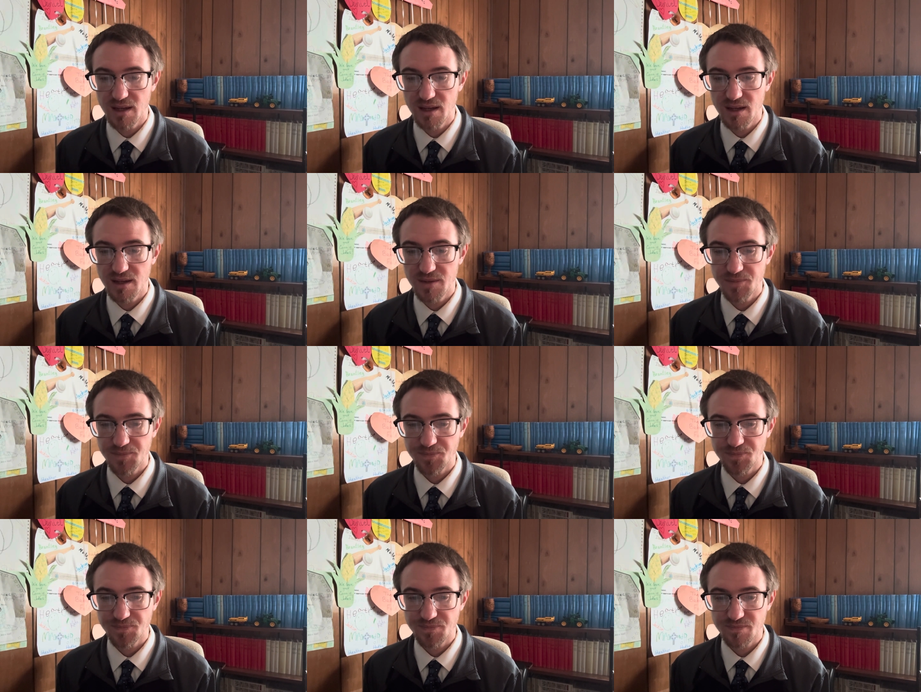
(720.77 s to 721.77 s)

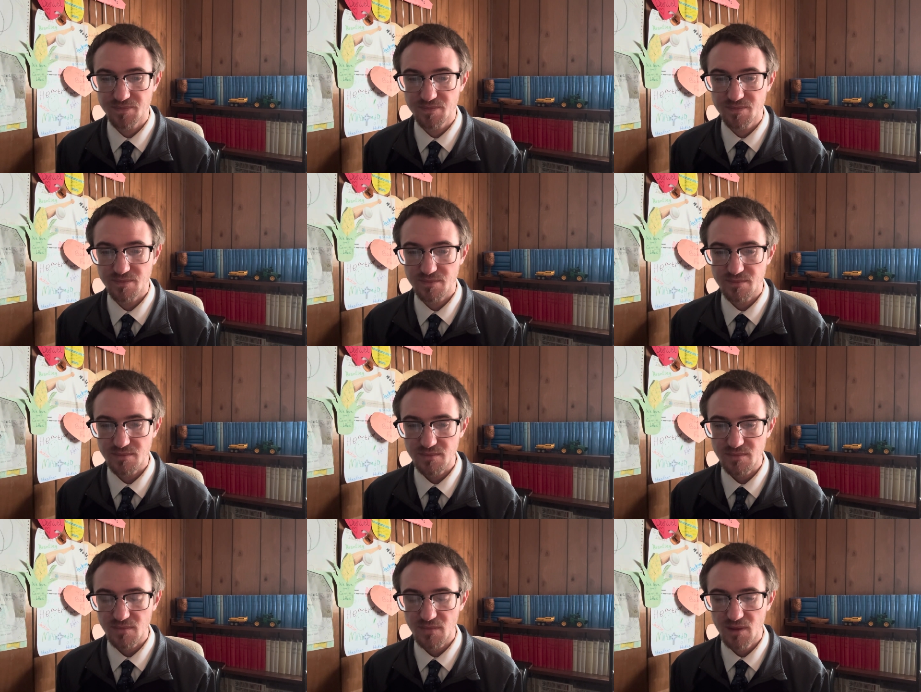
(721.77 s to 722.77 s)

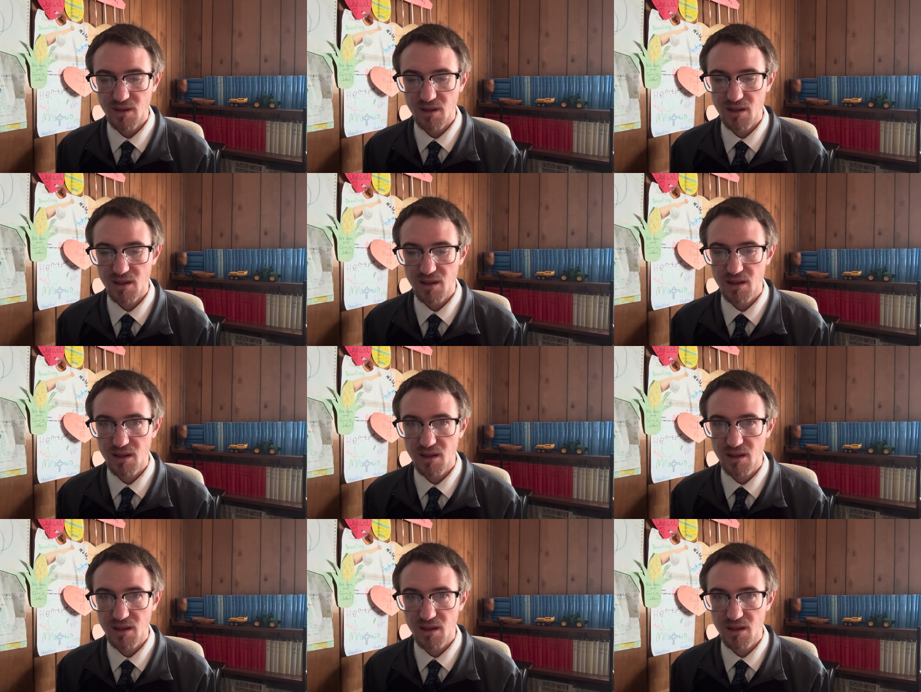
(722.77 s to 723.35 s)
No one is speaking in this clip.